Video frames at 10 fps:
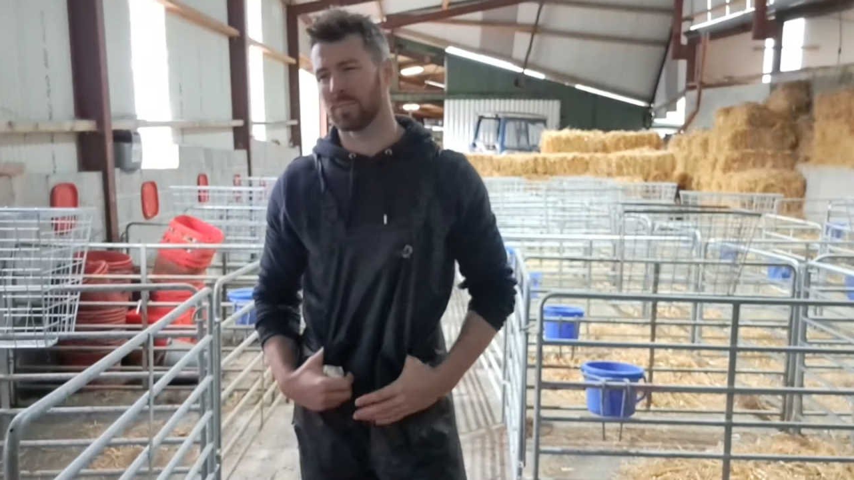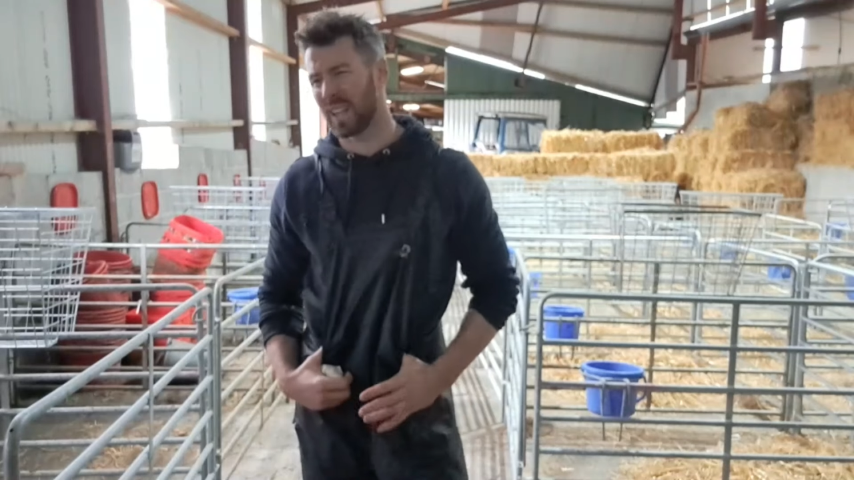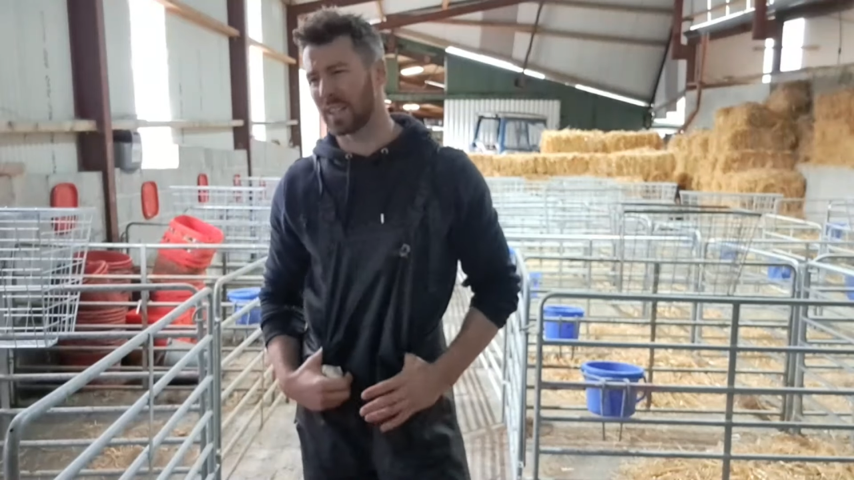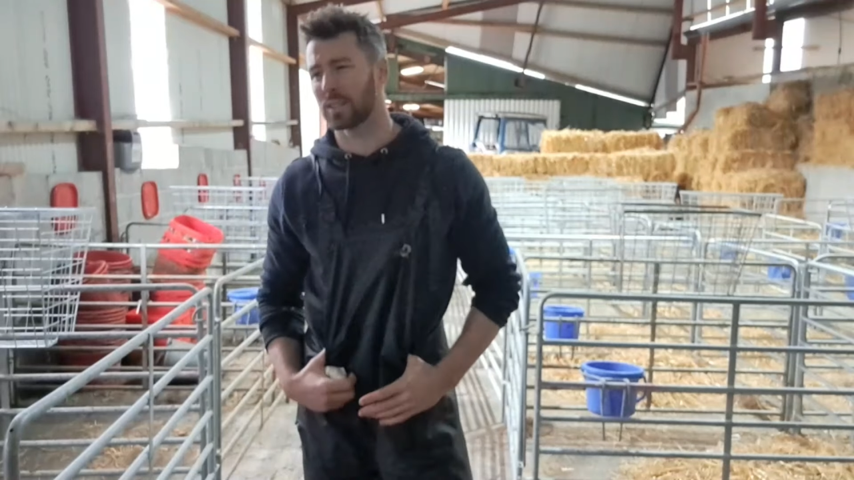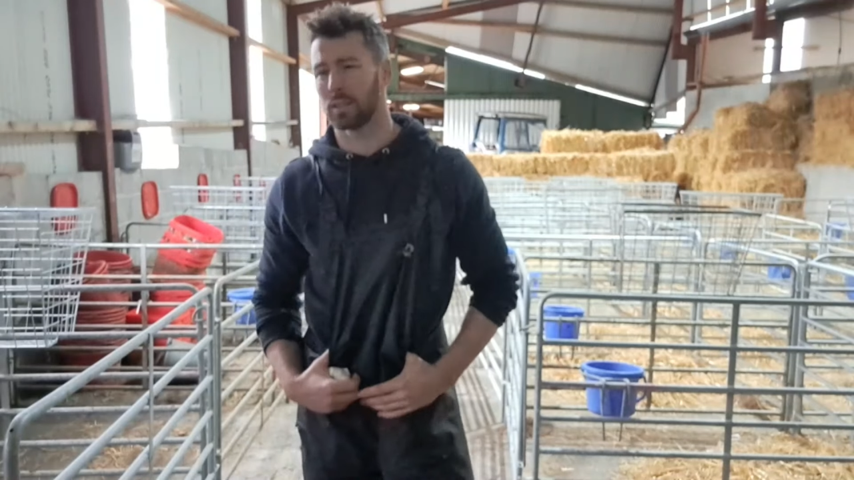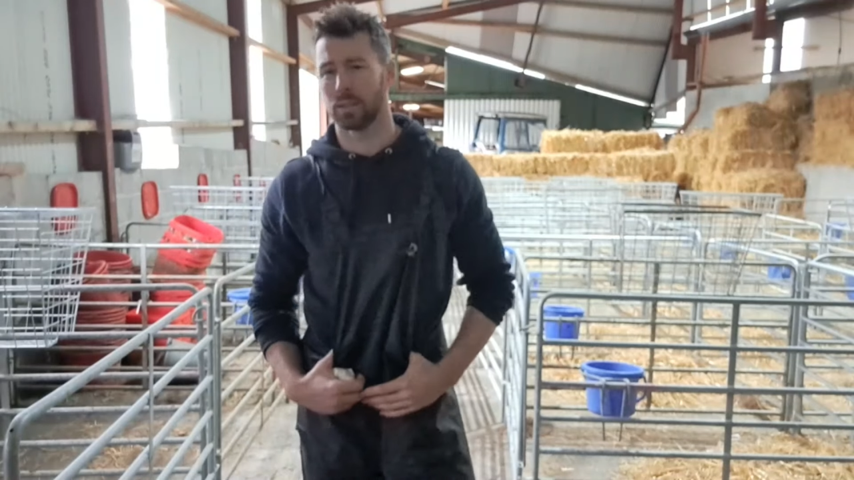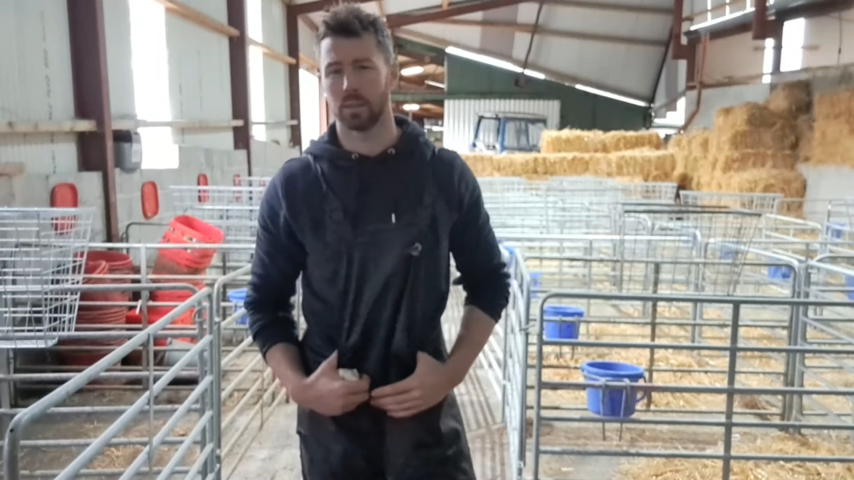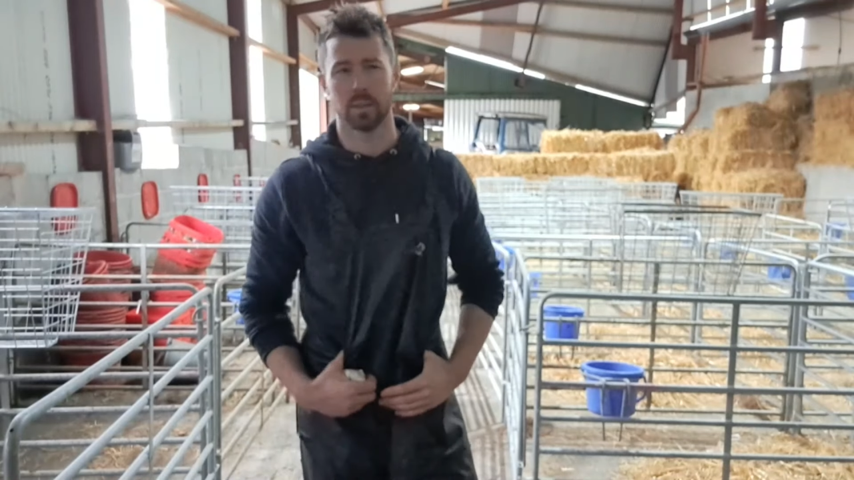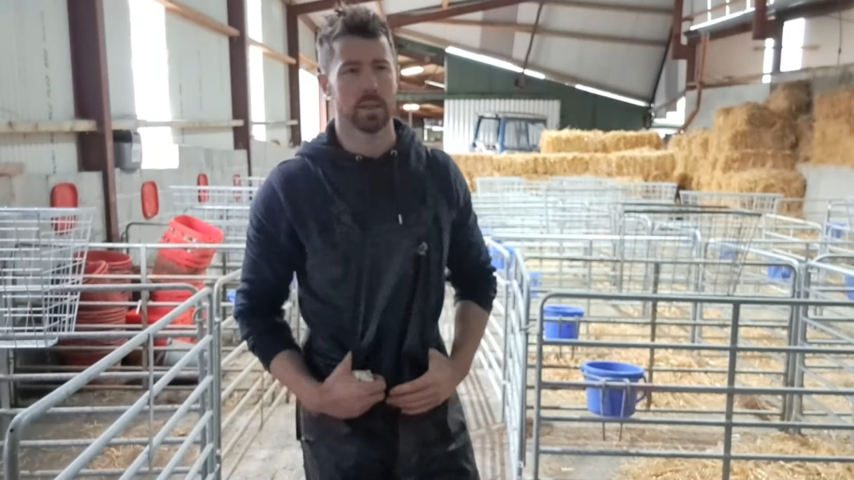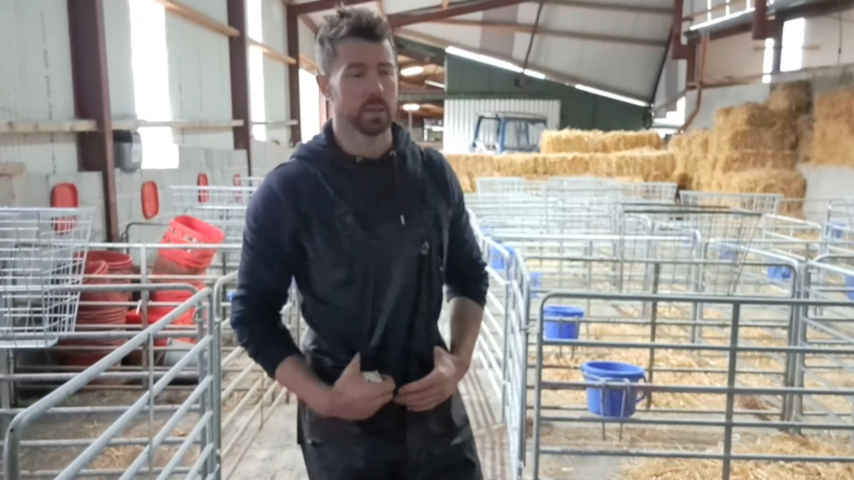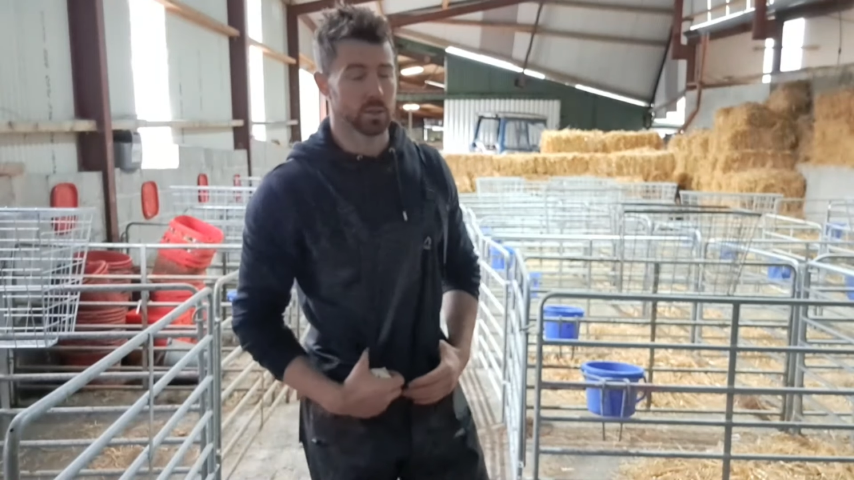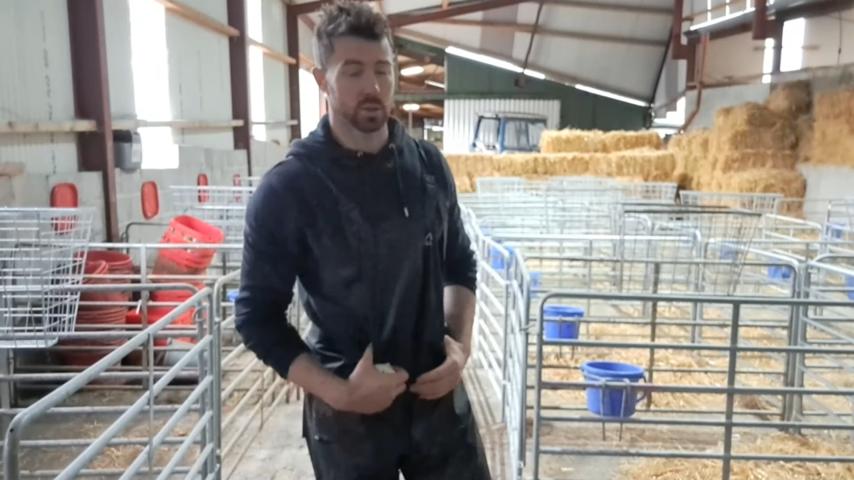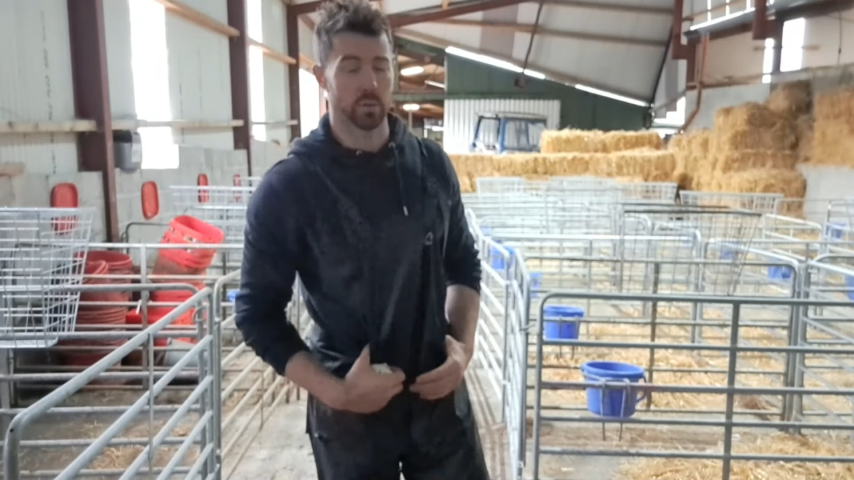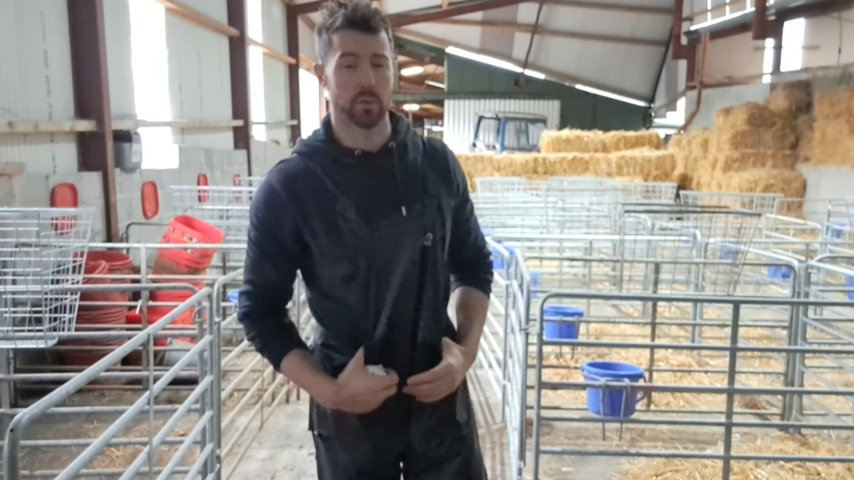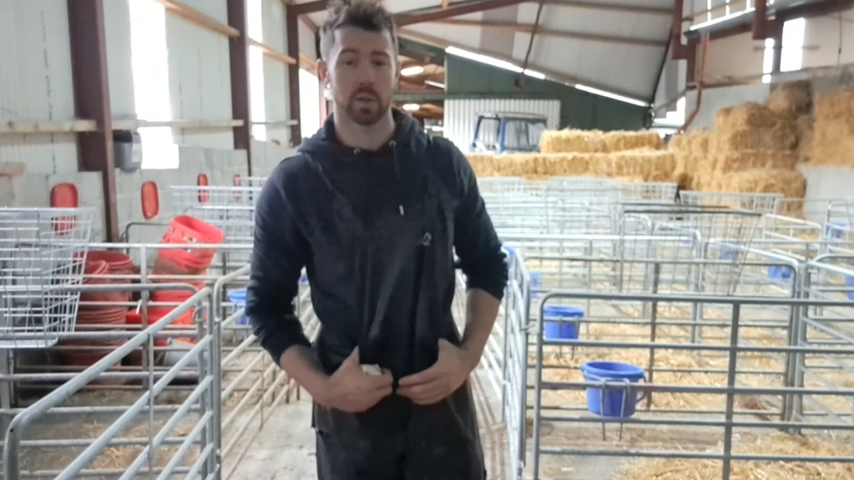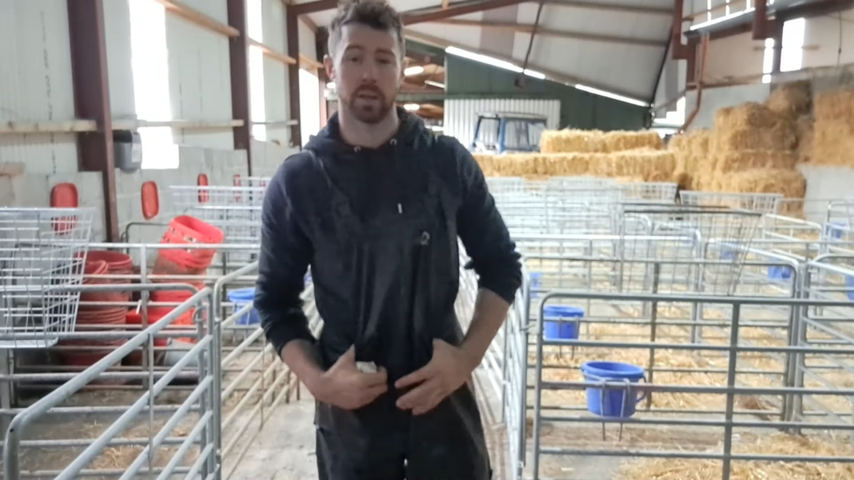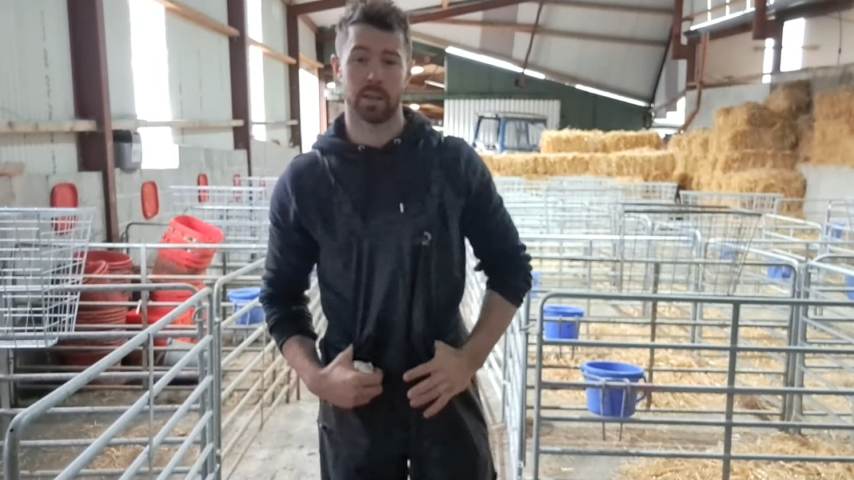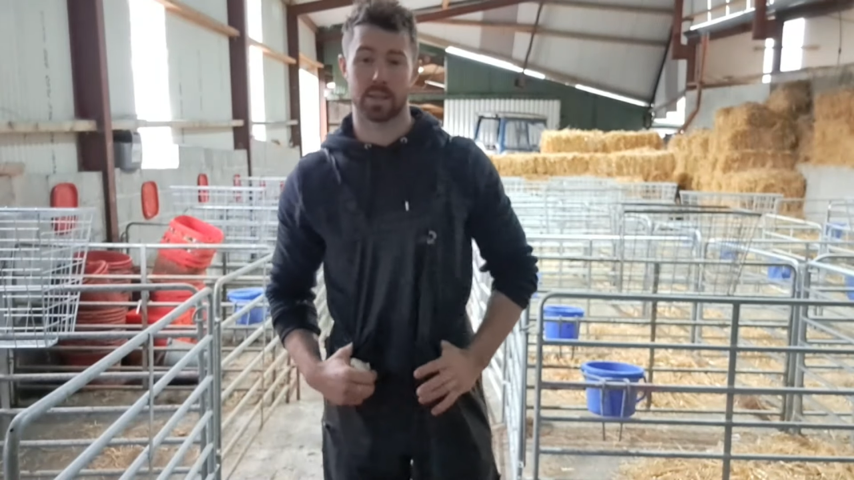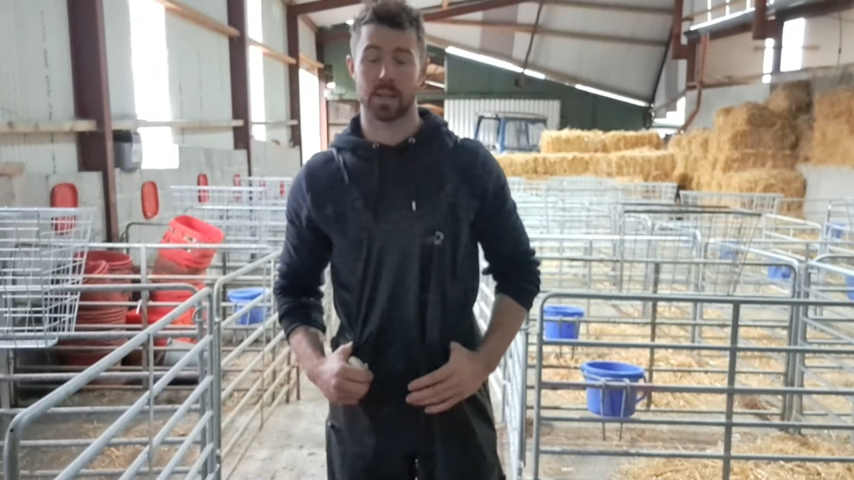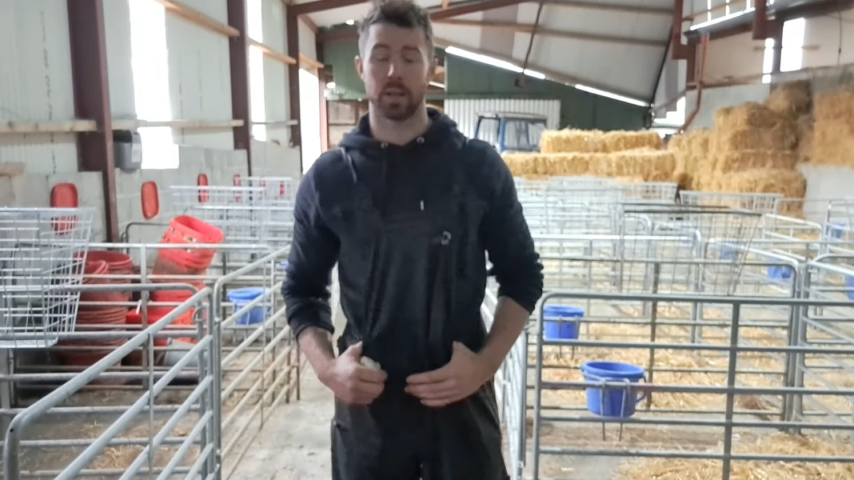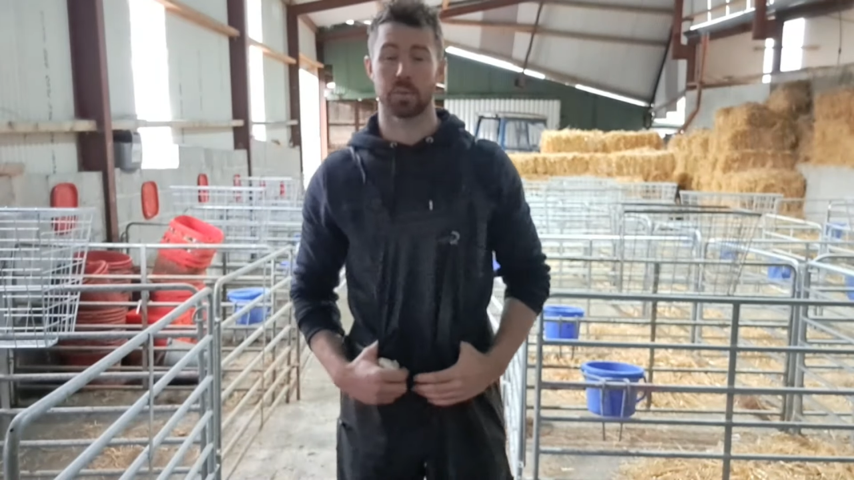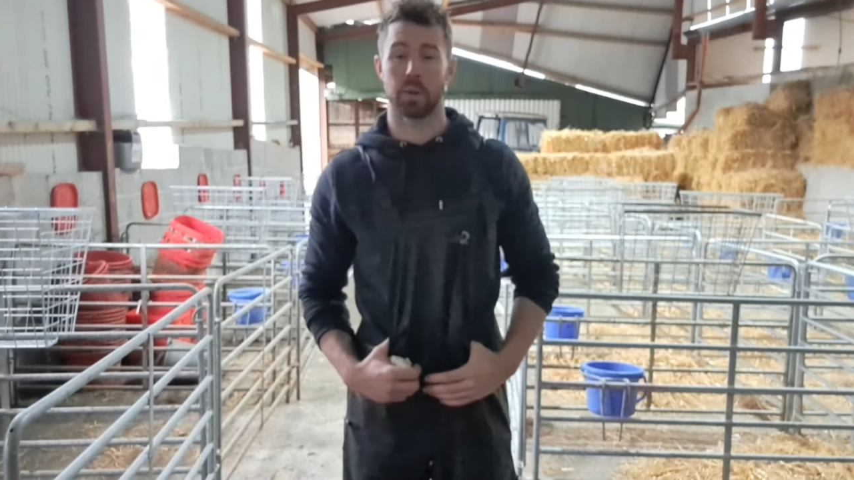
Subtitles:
Texel, Suffolk, kind of Scottish